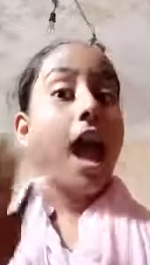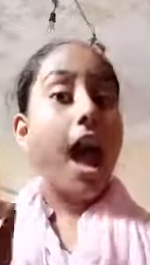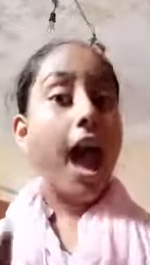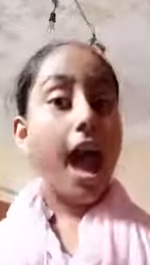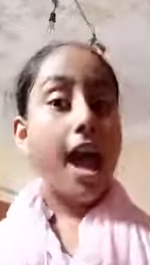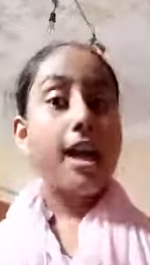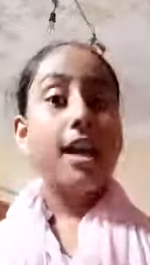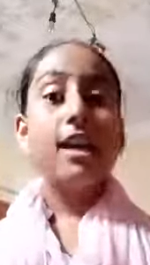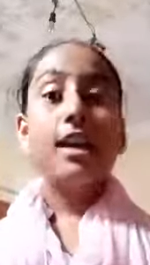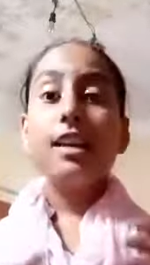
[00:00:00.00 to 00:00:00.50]

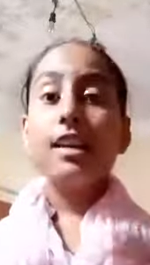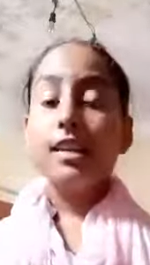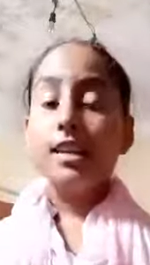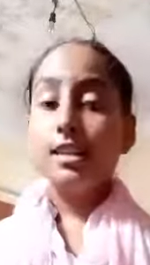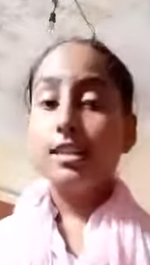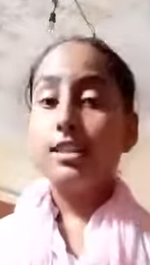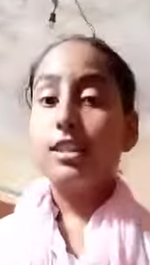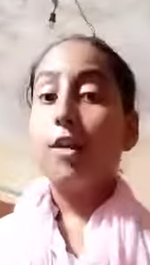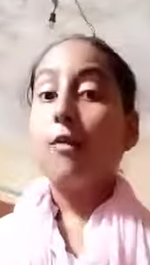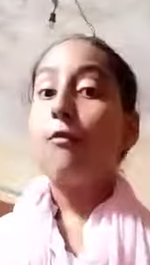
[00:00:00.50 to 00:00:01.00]
Anger
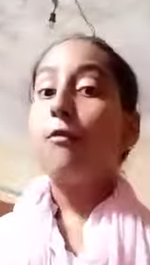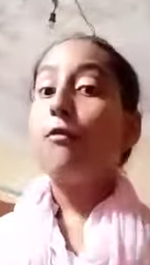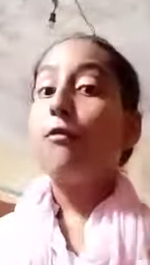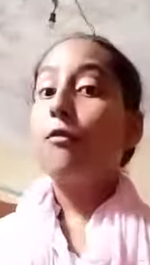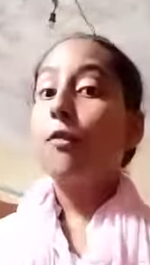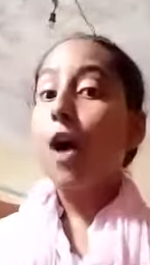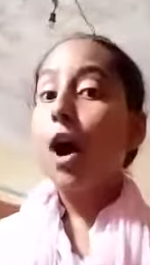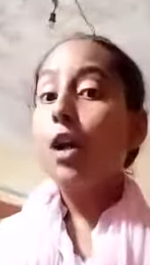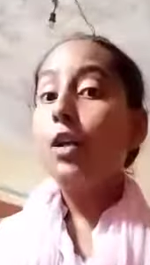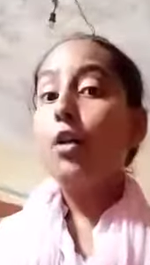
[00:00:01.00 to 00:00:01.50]
is the
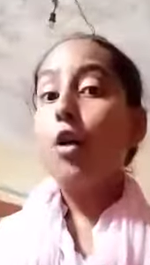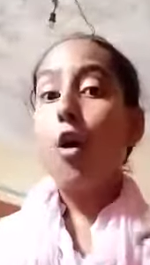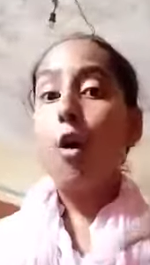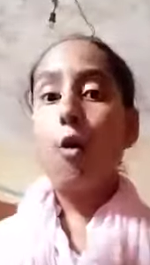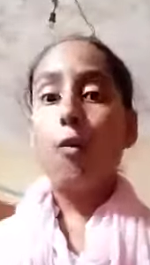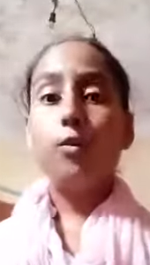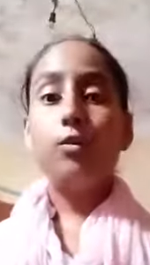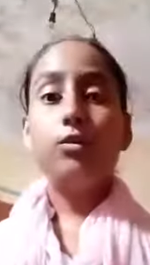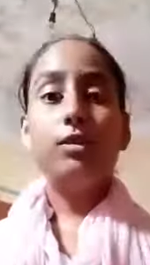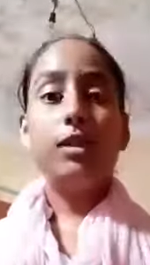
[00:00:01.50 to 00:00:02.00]
one
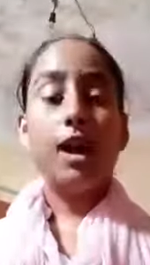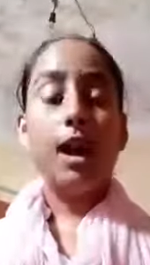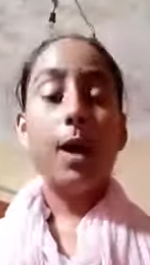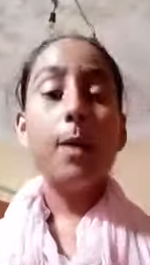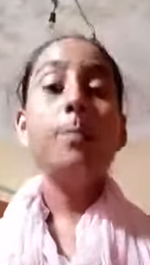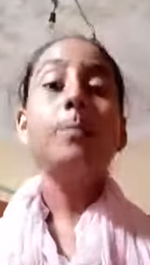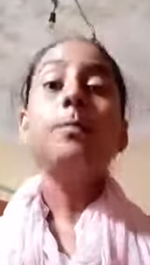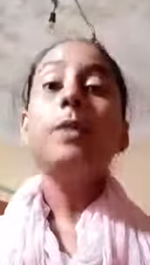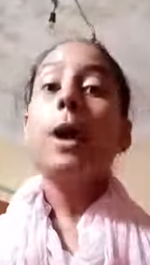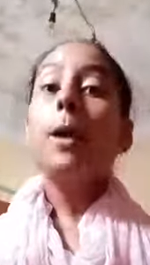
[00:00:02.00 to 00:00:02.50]
of the